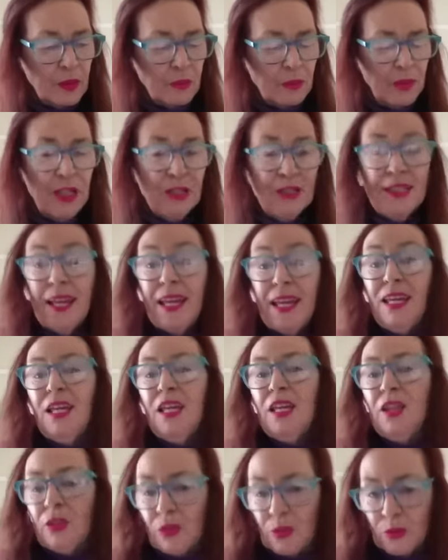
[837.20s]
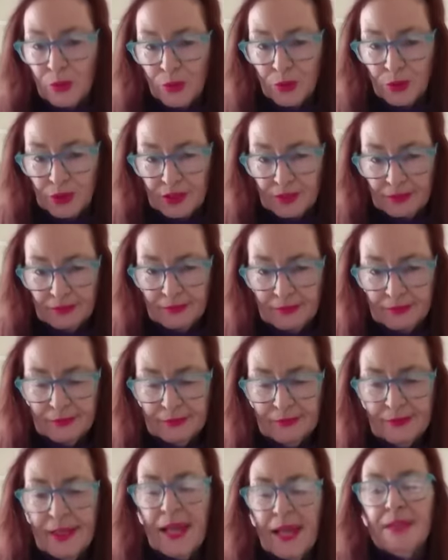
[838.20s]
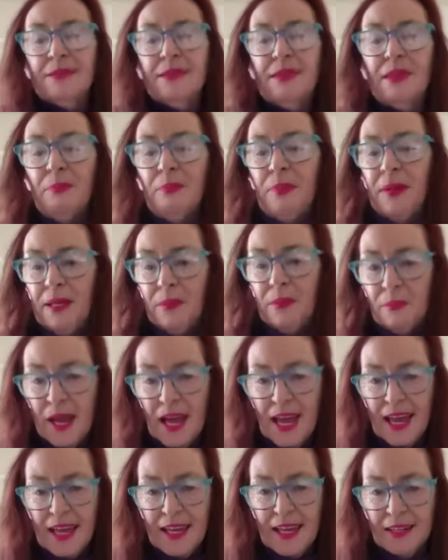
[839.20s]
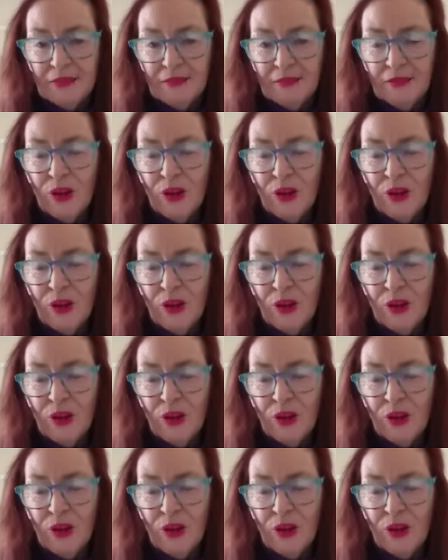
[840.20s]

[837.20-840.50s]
because he thought, as the big man